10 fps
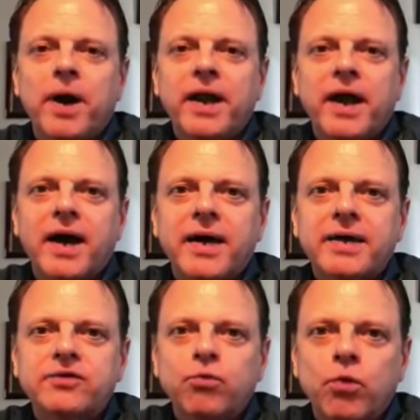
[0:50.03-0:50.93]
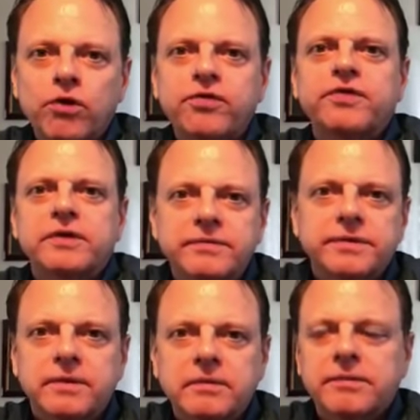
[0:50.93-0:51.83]
But it's worth,
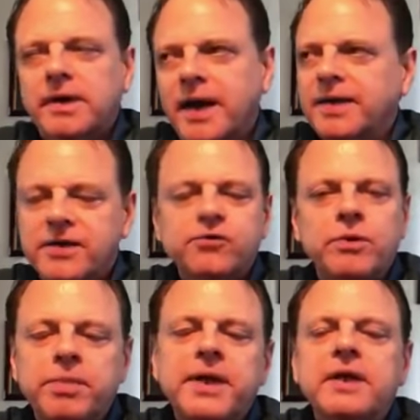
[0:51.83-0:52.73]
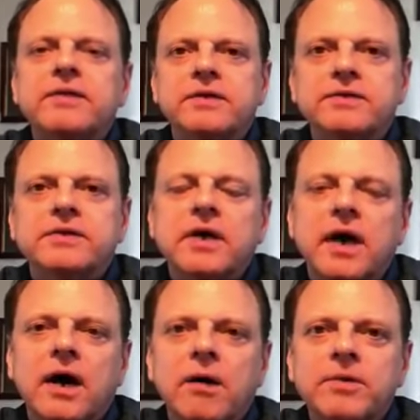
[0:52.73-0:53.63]
I guess, repeating this.
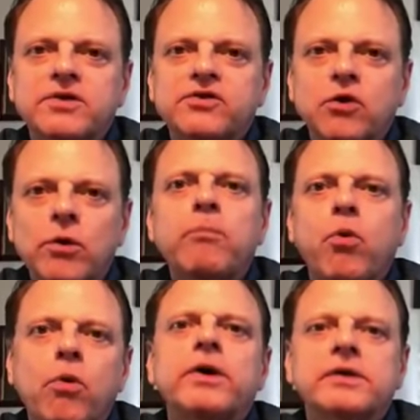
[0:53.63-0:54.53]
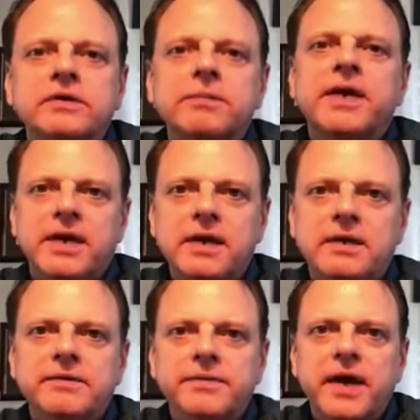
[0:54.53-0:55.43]
It's so important to
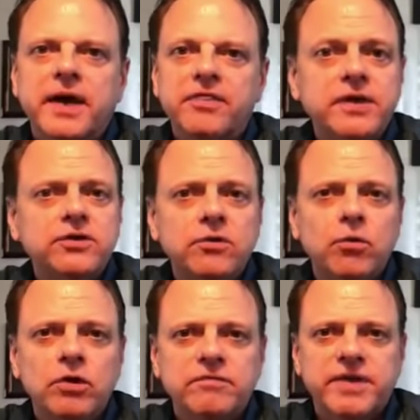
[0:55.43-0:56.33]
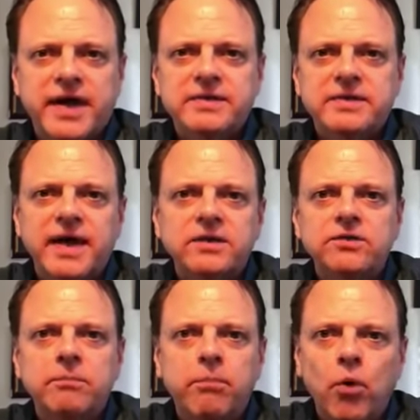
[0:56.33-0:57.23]
me, and I think to the world of dance
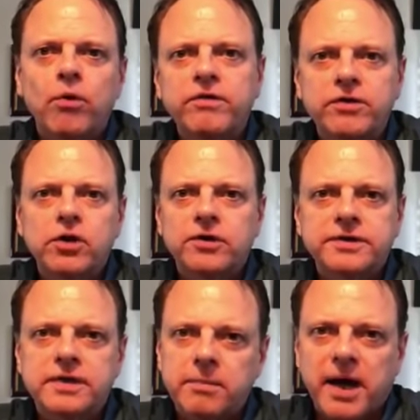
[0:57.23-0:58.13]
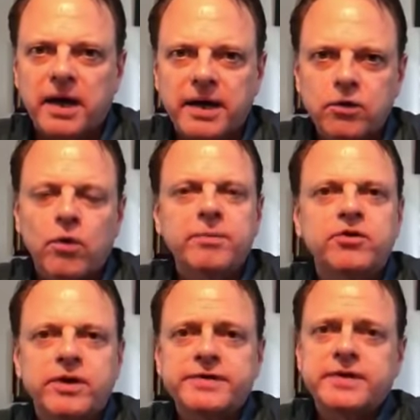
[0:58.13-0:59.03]
and to the board of the New York City Ballet, who
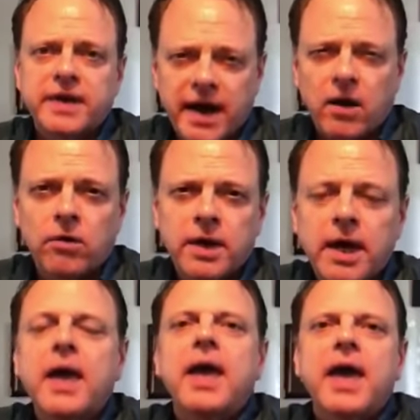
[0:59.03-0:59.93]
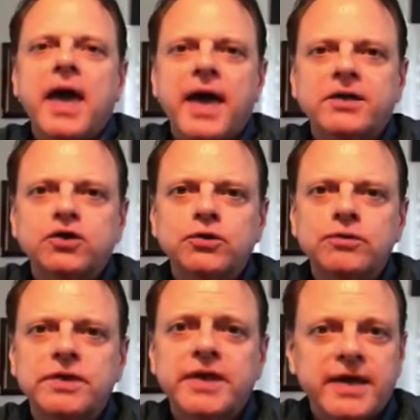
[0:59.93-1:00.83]
I'm addressing now, and
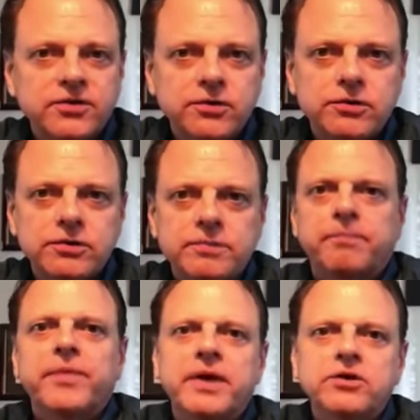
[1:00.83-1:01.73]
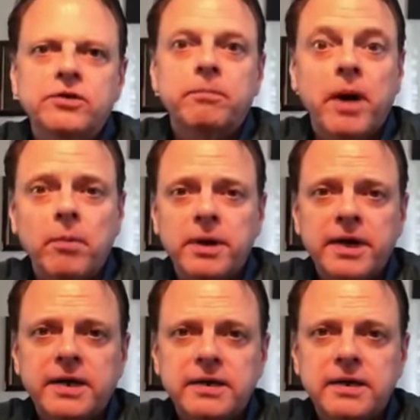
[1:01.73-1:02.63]
to the dancers and to the
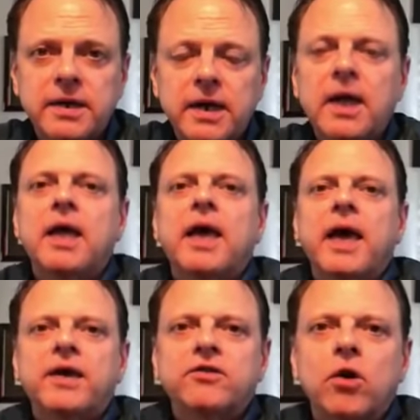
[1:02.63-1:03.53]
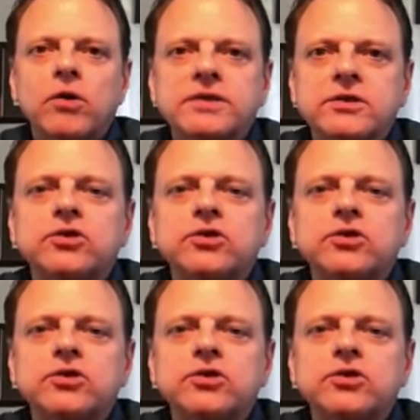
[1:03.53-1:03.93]
public and to the whole